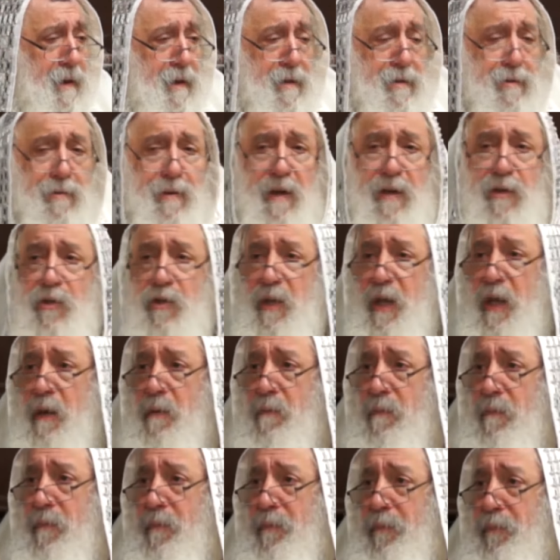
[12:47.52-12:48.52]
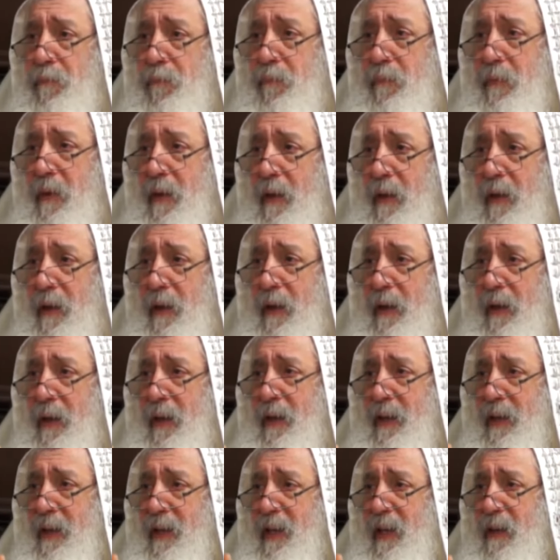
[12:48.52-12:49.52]
So Hashem,
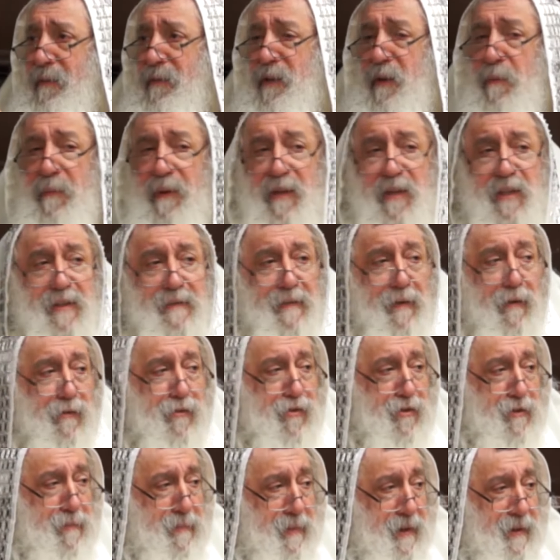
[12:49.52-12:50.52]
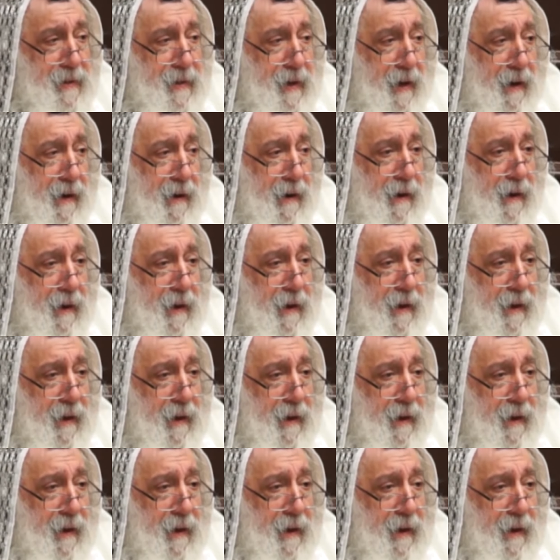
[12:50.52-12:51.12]
He gave the mitzvah of Shemitah,